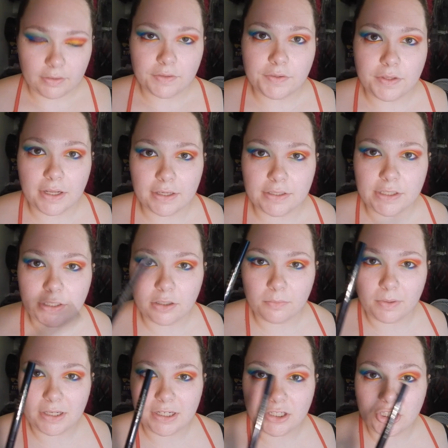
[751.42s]
So next you're going to
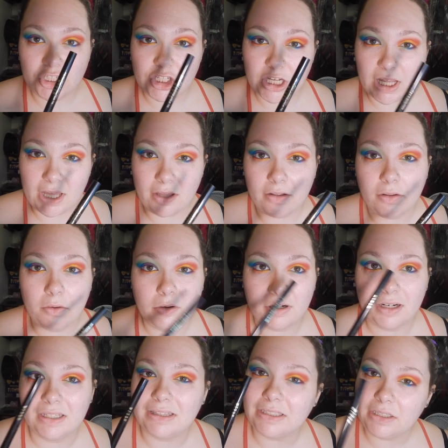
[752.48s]
want a gel or
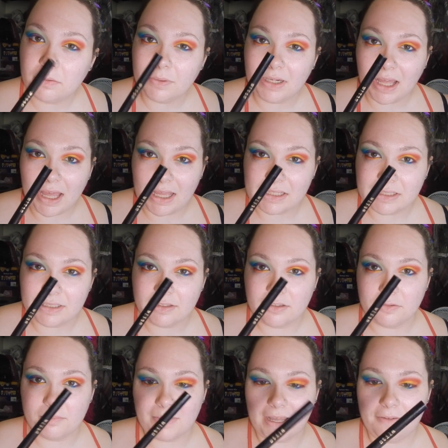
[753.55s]
a liquid
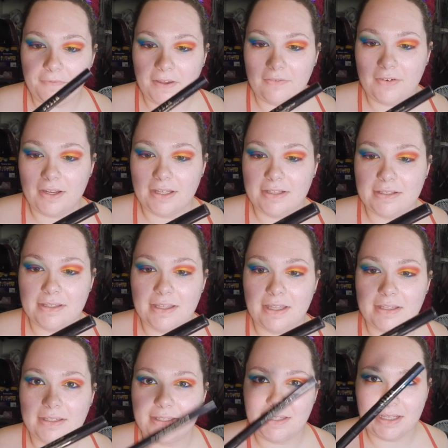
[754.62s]
eyeliner. My favorite is the
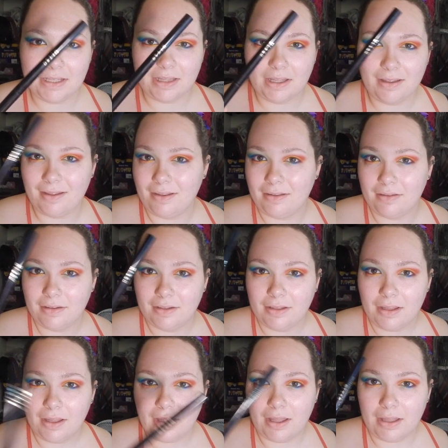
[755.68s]
Stila
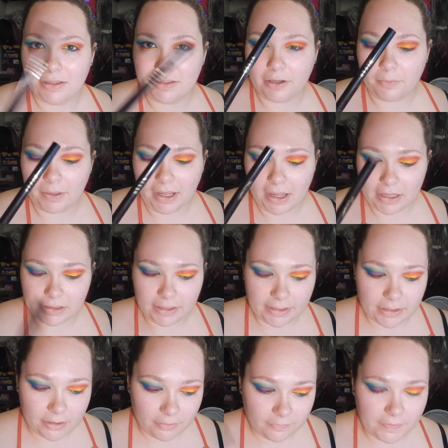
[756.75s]
liquid
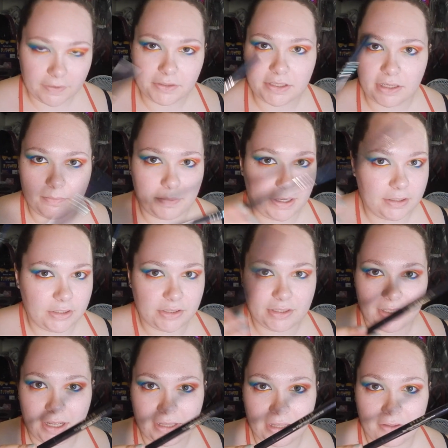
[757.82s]
eyeliner felt tip.
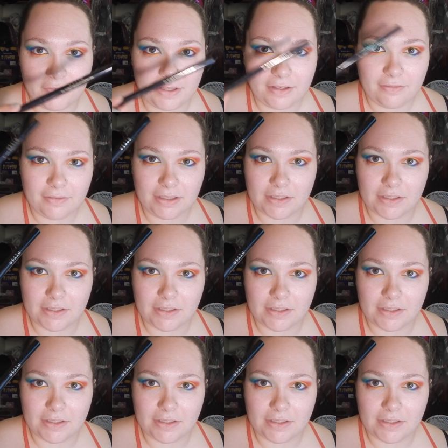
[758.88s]
I love it.